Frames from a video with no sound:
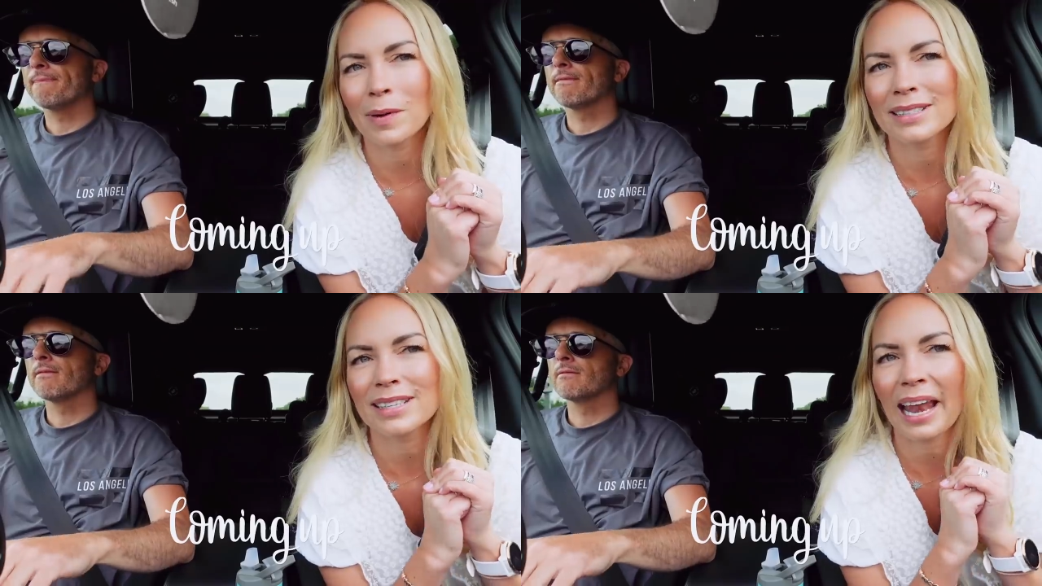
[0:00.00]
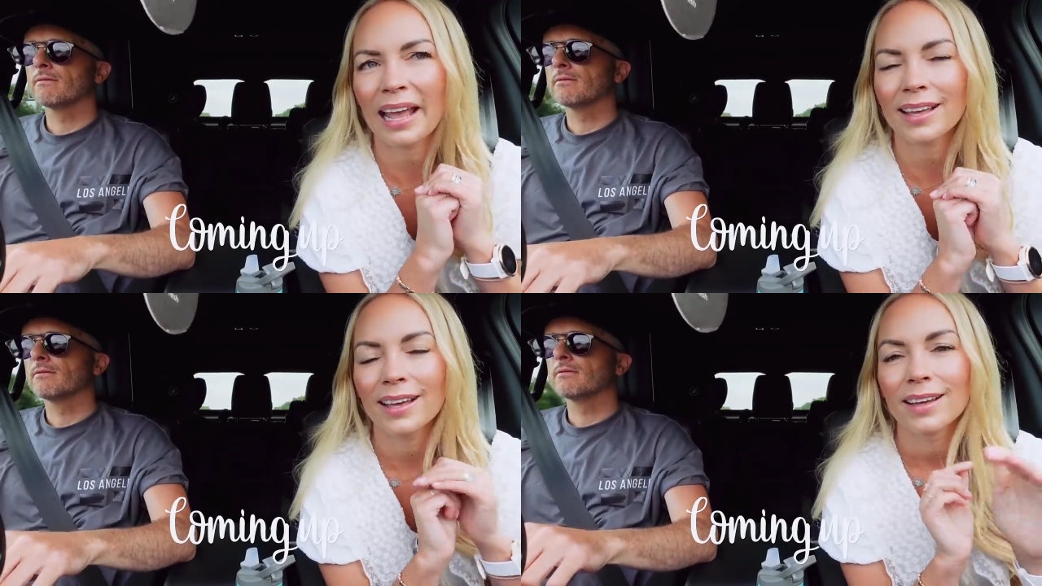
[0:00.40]
Speaker 1: went to
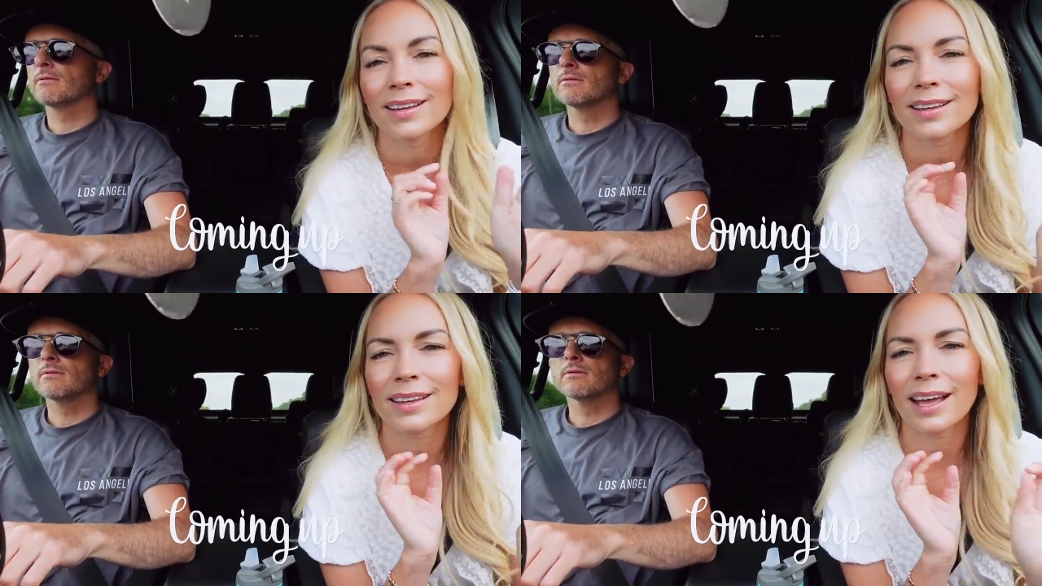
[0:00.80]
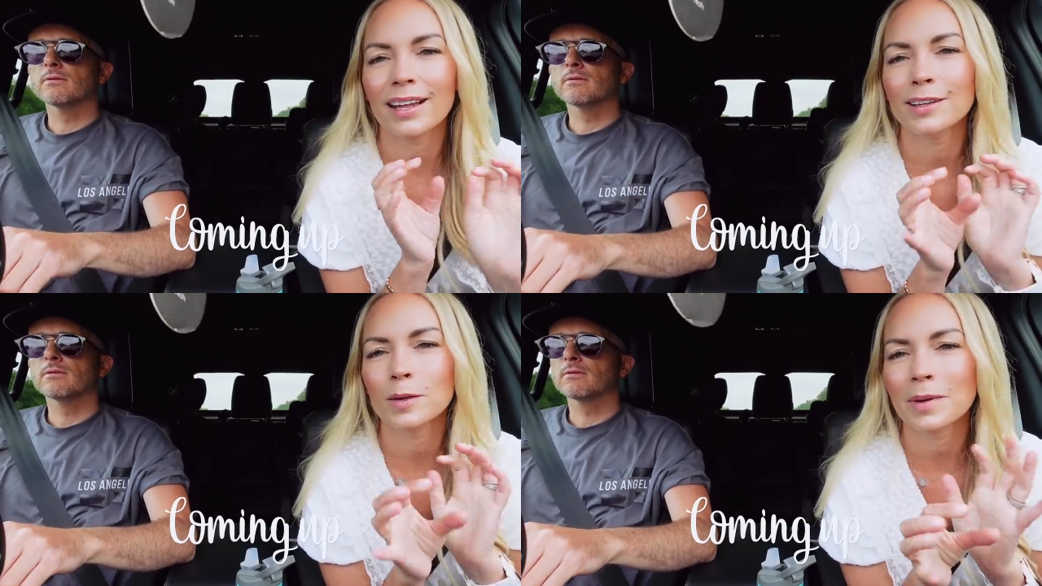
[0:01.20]
like
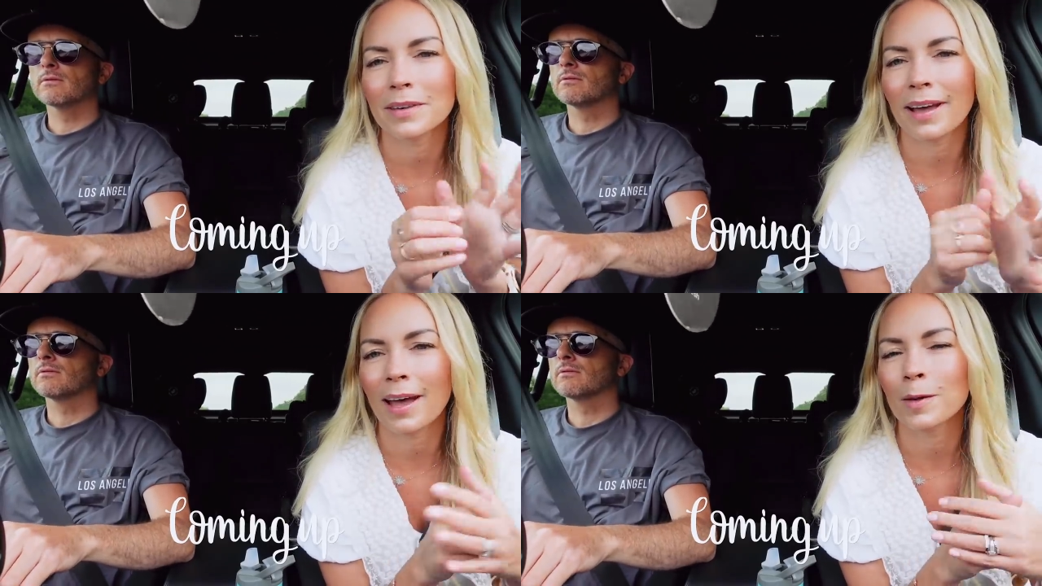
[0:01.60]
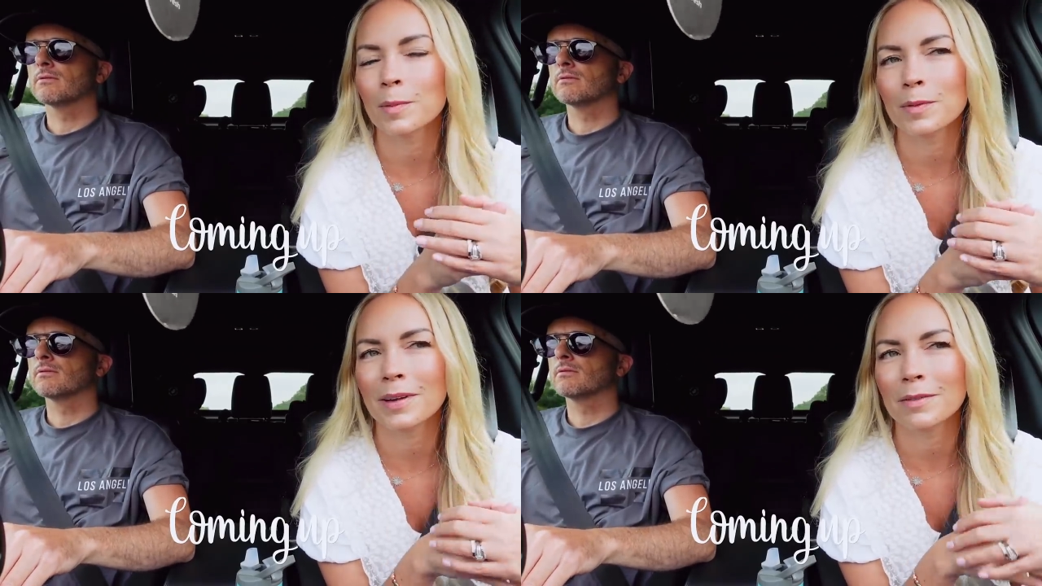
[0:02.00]
get a little bit of
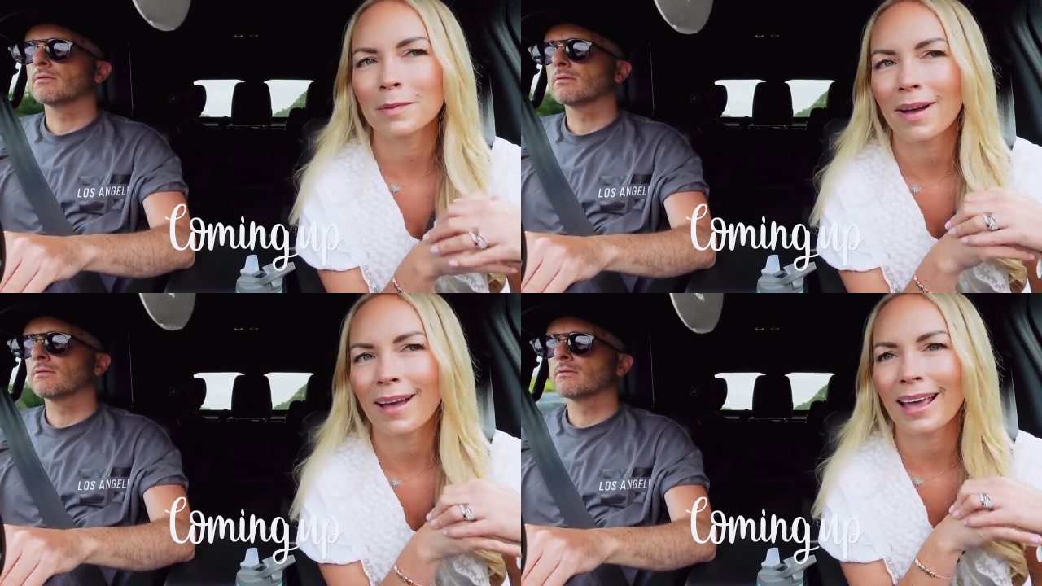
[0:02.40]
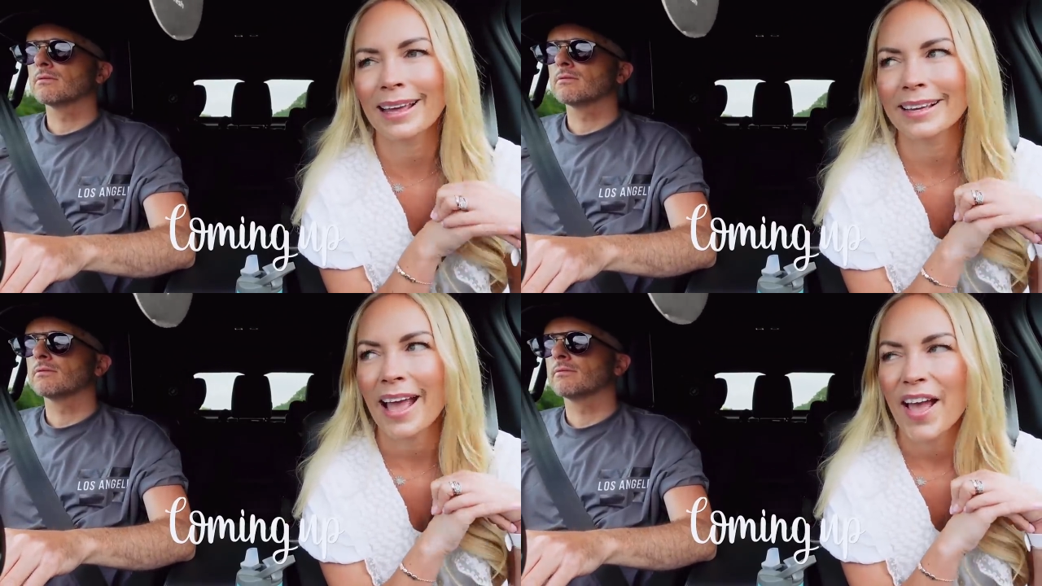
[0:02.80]
help with
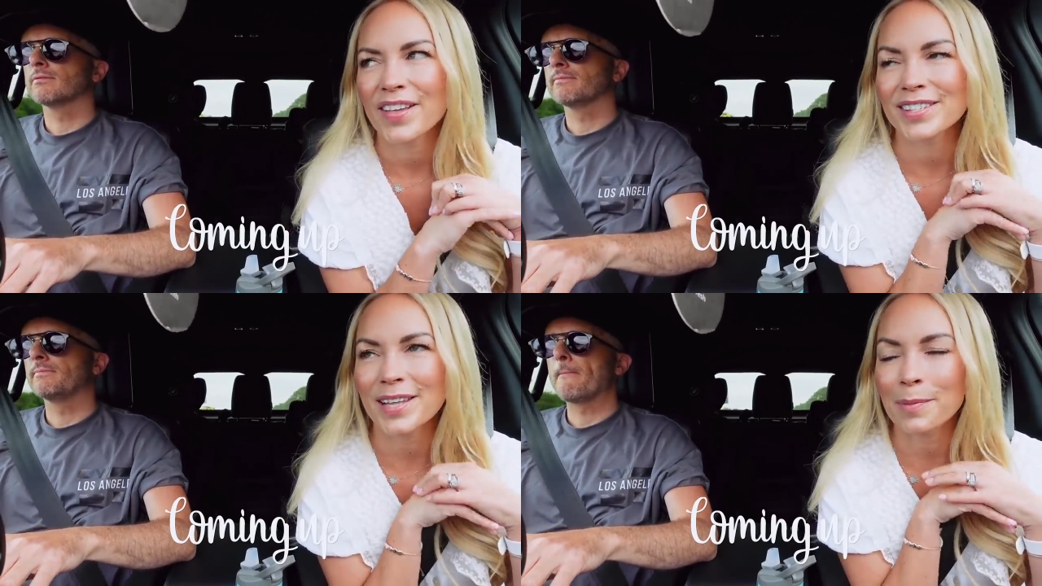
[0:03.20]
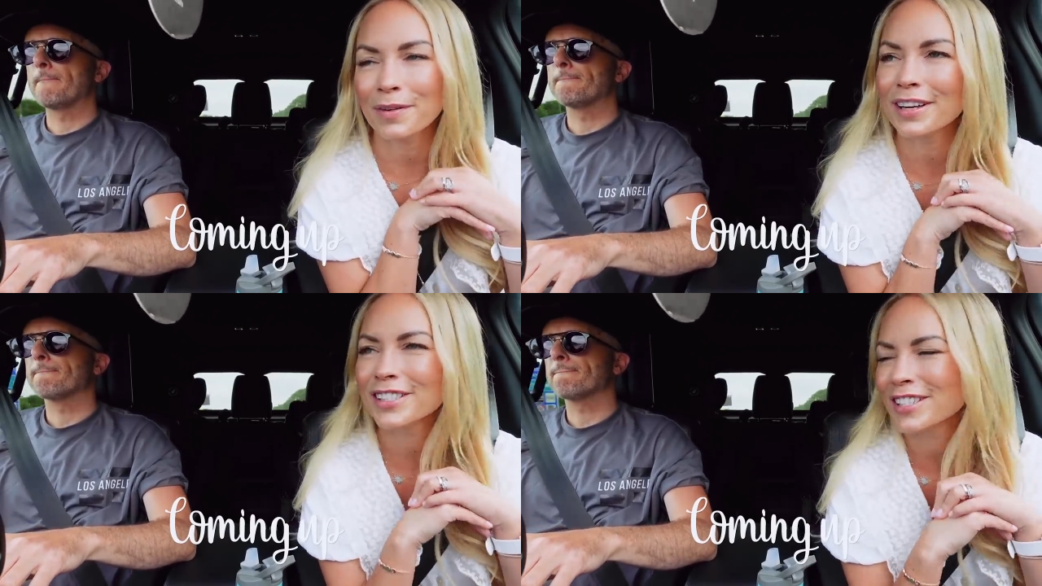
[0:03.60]
my
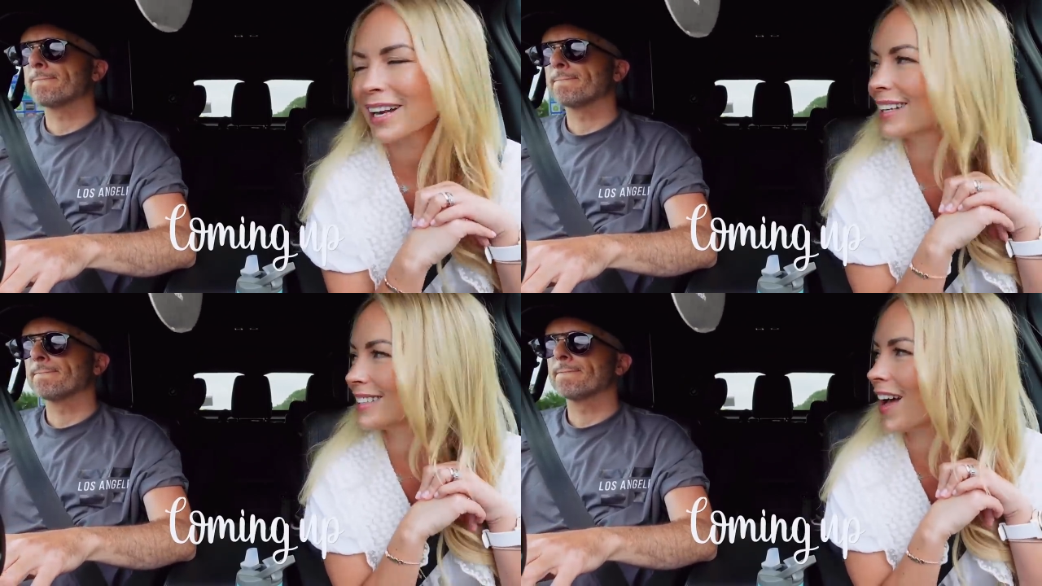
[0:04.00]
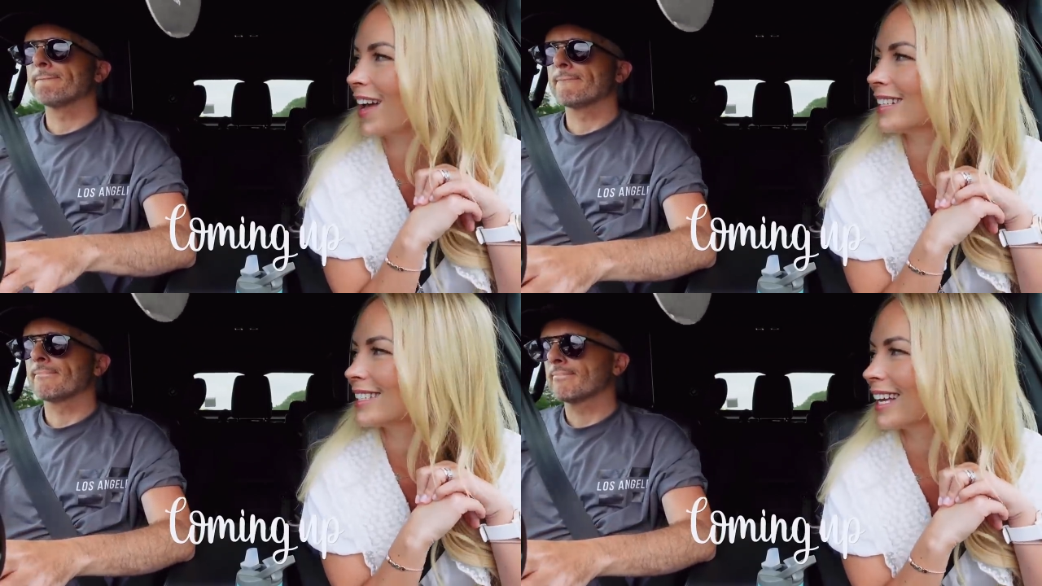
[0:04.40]
separation
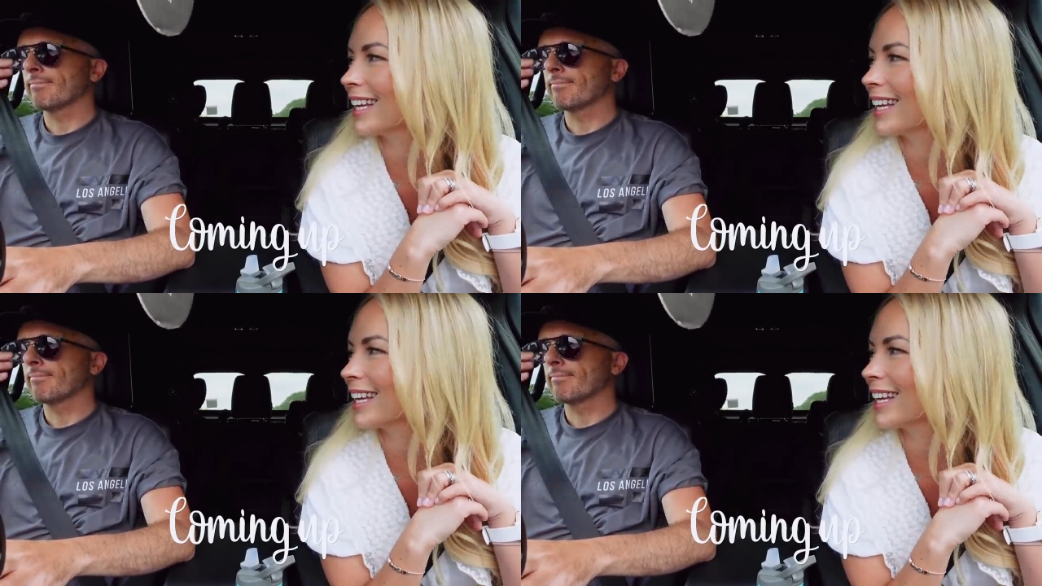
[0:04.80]
anxiety.